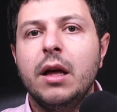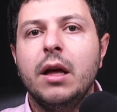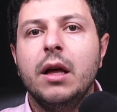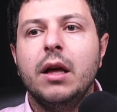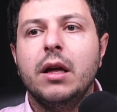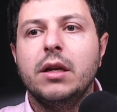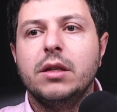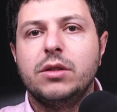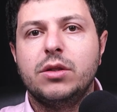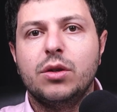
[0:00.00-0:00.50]

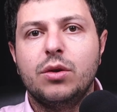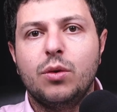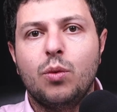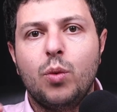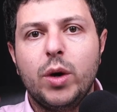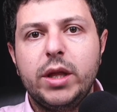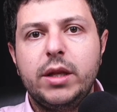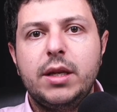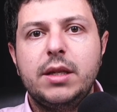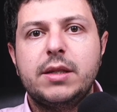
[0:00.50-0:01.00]
So when
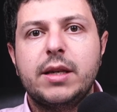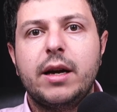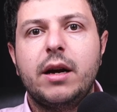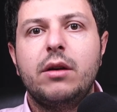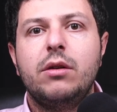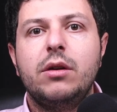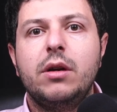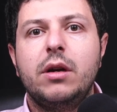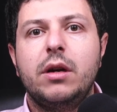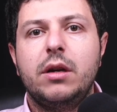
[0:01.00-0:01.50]
these
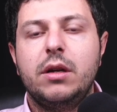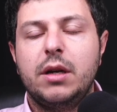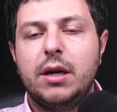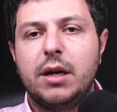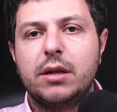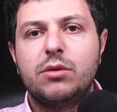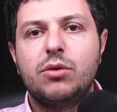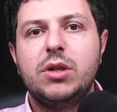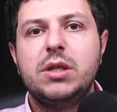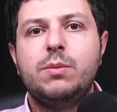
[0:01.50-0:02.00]
uh,
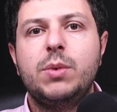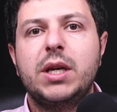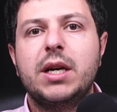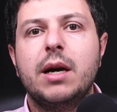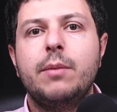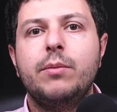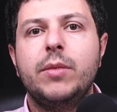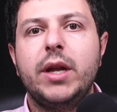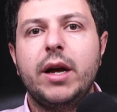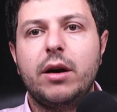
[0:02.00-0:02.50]
arteries become
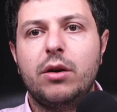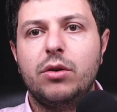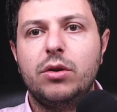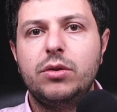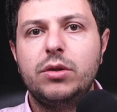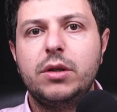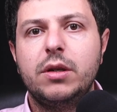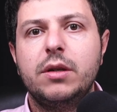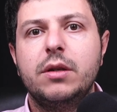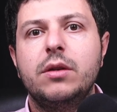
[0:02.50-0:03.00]
narrowed,
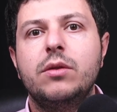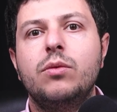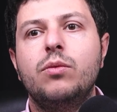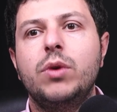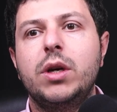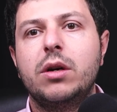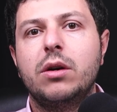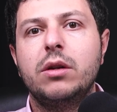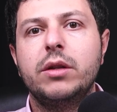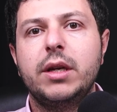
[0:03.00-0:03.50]
we
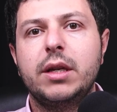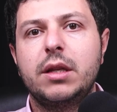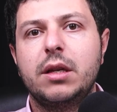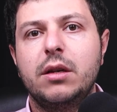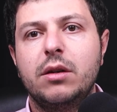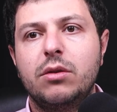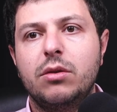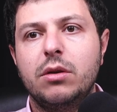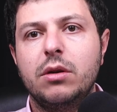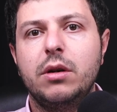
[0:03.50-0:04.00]
call that
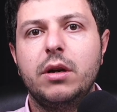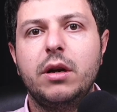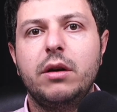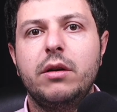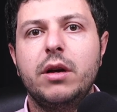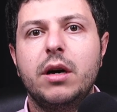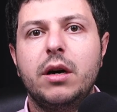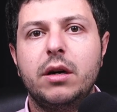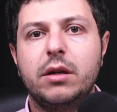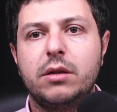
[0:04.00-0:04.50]
coronary
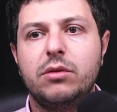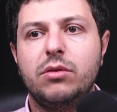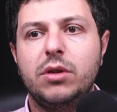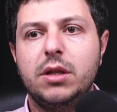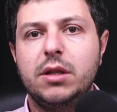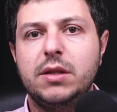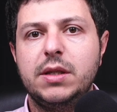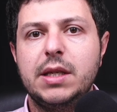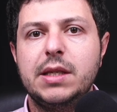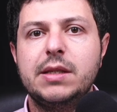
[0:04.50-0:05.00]
artery
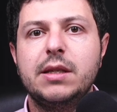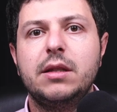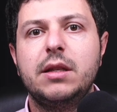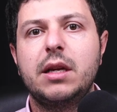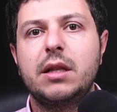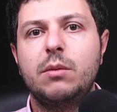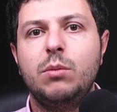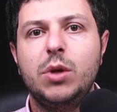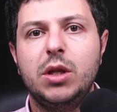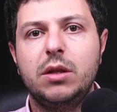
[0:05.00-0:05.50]
disease. And that can
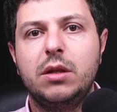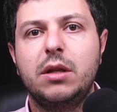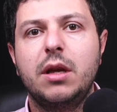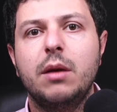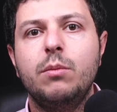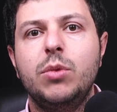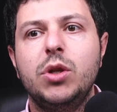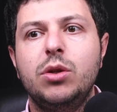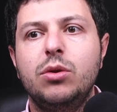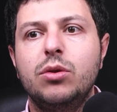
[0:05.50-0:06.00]
be, can be
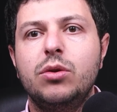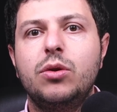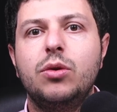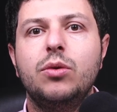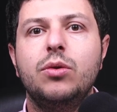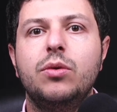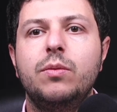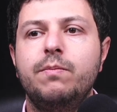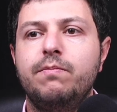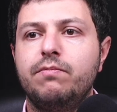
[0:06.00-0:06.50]
due
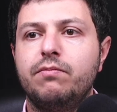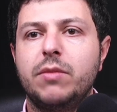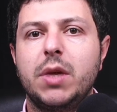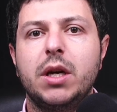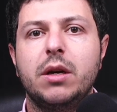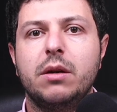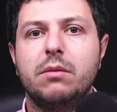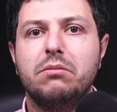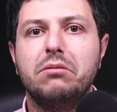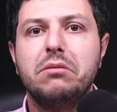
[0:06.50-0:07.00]
to uh,
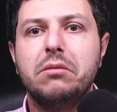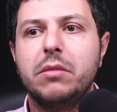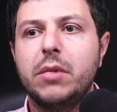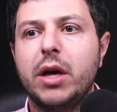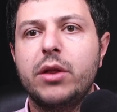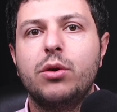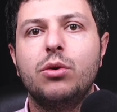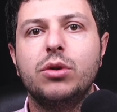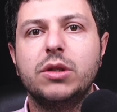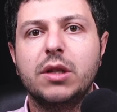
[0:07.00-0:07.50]

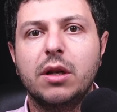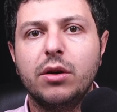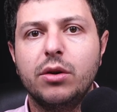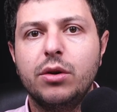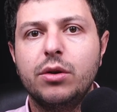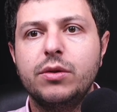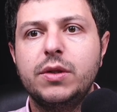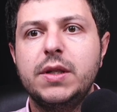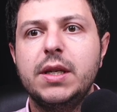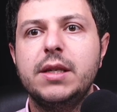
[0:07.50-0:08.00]

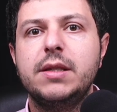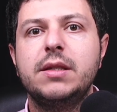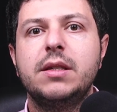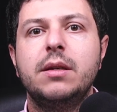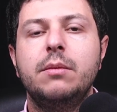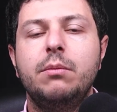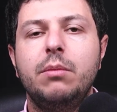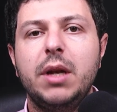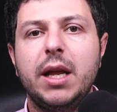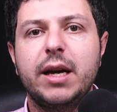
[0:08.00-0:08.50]
atherosclerosis,
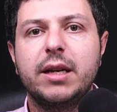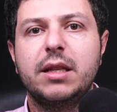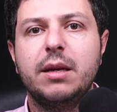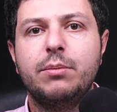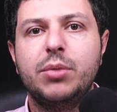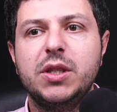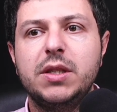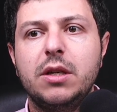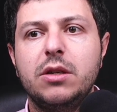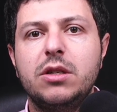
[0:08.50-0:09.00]
plaque
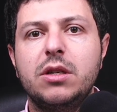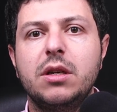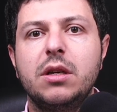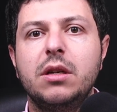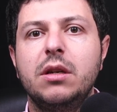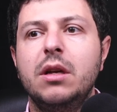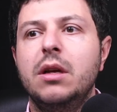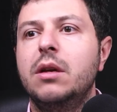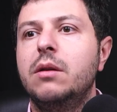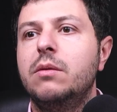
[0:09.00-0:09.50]
deposition,
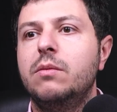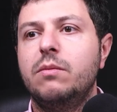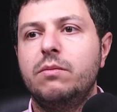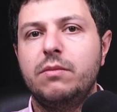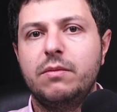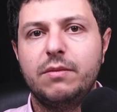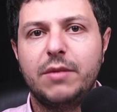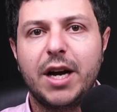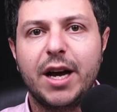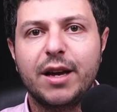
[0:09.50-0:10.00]

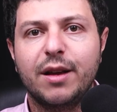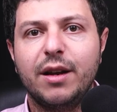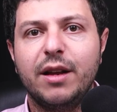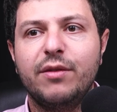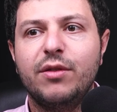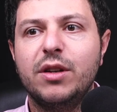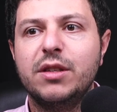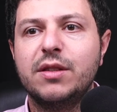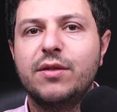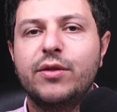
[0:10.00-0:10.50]
high
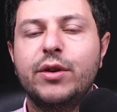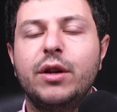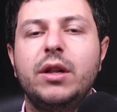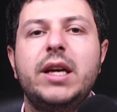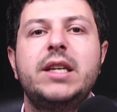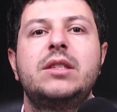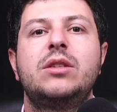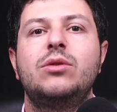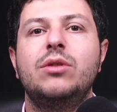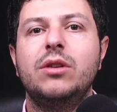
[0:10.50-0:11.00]
levels of
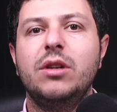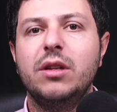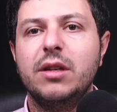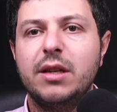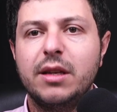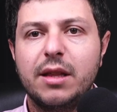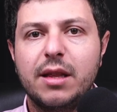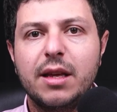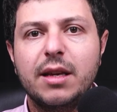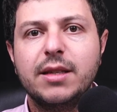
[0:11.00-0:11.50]
cholesterol,
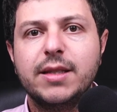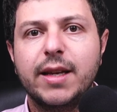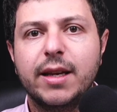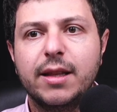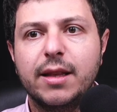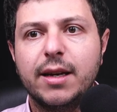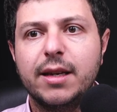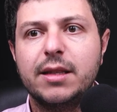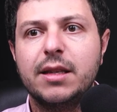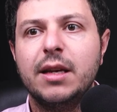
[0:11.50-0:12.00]
things like
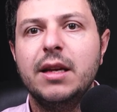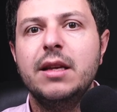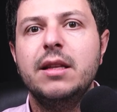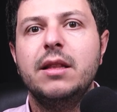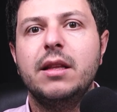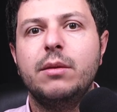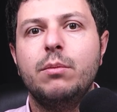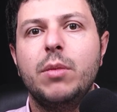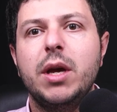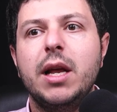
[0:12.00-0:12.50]
that, that
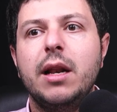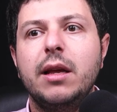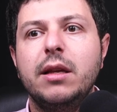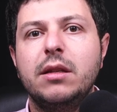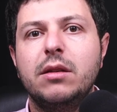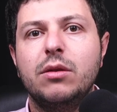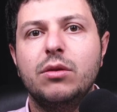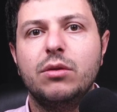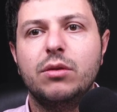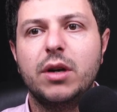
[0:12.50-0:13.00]
may lead
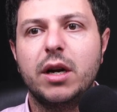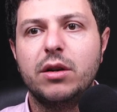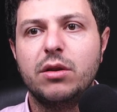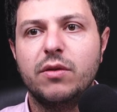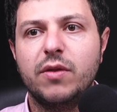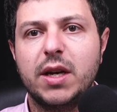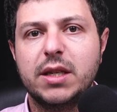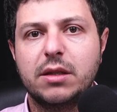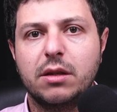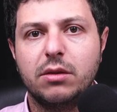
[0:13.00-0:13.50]
to
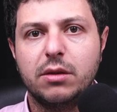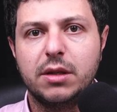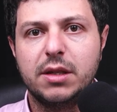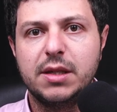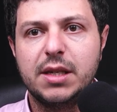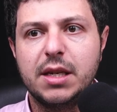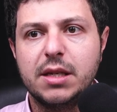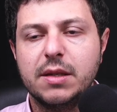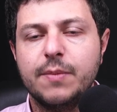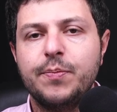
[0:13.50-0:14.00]
cardiovascular disease.